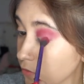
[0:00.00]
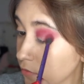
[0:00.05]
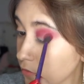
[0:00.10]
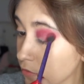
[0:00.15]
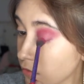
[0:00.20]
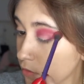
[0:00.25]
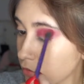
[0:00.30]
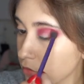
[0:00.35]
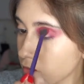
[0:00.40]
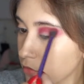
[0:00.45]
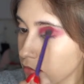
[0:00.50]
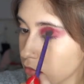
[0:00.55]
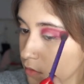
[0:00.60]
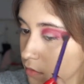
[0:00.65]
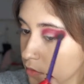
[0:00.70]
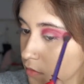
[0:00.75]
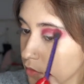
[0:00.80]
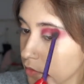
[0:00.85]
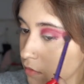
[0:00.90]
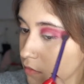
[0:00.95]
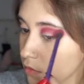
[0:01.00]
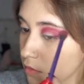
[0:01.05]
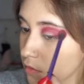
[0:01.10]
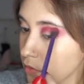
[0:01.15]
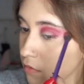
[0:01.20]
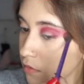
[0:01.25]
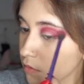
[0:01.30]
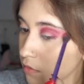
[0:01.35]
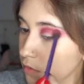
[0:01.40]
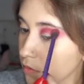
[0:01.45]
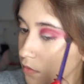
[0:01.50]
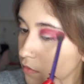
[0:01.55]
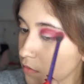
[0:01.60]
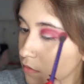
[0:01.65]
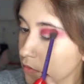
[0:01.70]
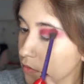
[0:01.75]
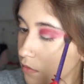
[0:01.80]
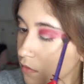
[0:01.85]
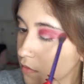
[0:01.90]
(silence)